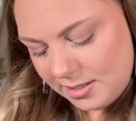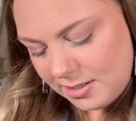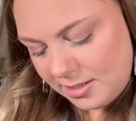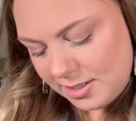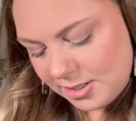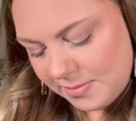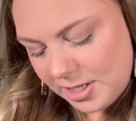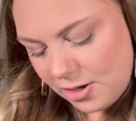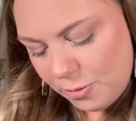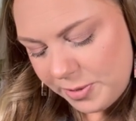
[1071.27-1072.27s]
So I'm
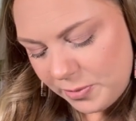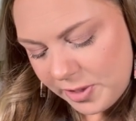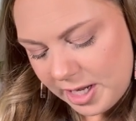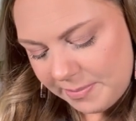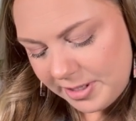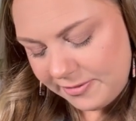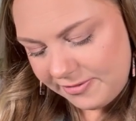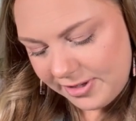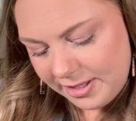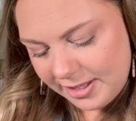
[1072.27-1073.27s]
going to open one up and
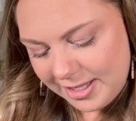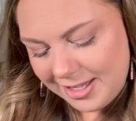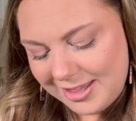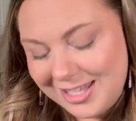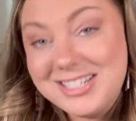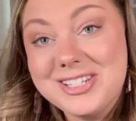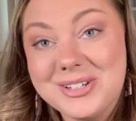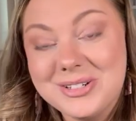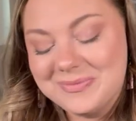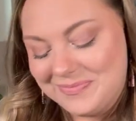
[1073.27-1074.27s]
feel it. And they
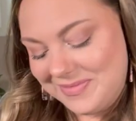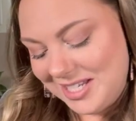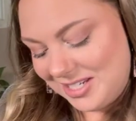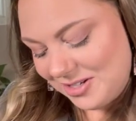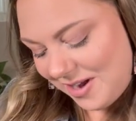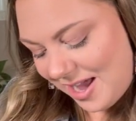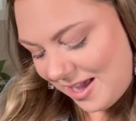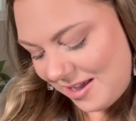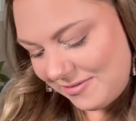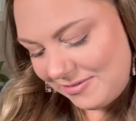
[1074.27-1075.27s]
do, they do
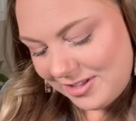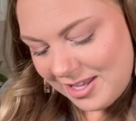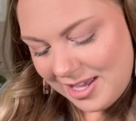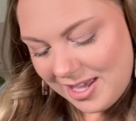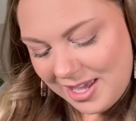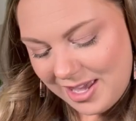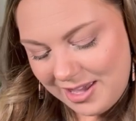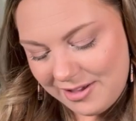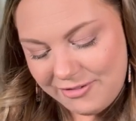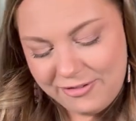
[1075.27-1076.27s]
have
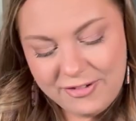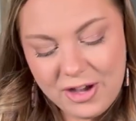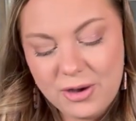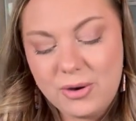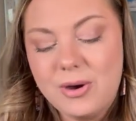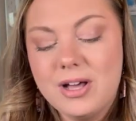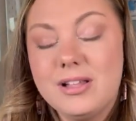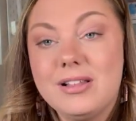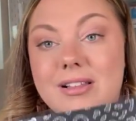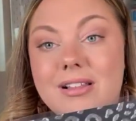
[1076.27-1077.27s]
a faux
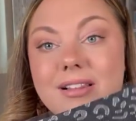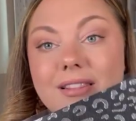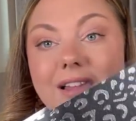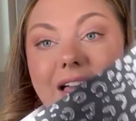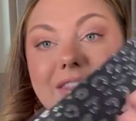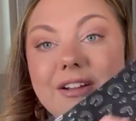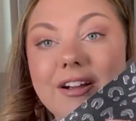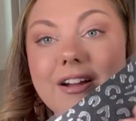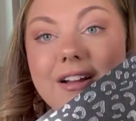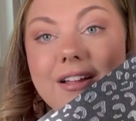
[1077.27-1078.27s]

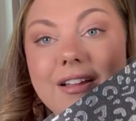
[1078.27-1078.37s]
leather